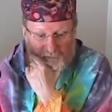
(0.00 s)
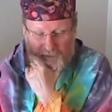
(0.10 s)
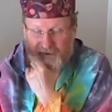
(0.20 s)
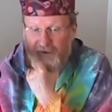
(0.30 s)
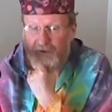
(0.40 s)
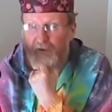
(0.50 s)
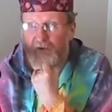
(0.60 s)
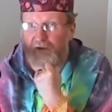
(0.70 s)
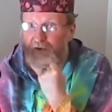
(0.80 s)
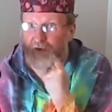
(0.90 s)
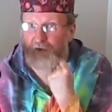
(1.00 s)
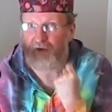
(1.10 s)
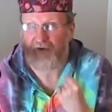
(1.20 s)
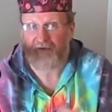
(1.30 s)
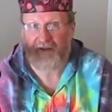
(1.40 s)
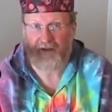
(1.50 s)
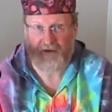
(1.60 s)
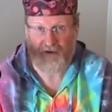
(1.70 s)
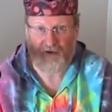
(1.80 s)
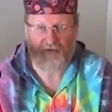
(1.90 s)
we started doing that during the Reiki
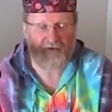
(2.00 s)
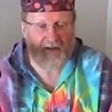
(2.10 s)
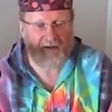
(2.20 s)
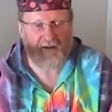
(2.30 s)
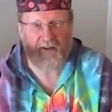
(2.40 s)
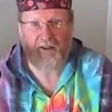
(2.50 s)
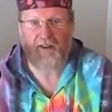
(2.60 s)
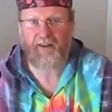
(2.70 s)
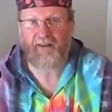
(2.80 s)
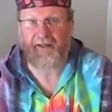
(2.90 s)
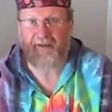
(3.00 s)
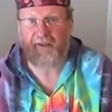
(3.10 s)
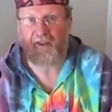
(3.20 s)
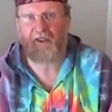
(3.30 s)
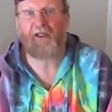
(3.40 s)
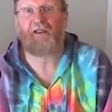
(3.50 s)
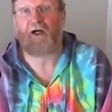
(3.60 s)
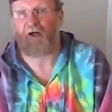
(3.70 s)
session. Reiki is a healing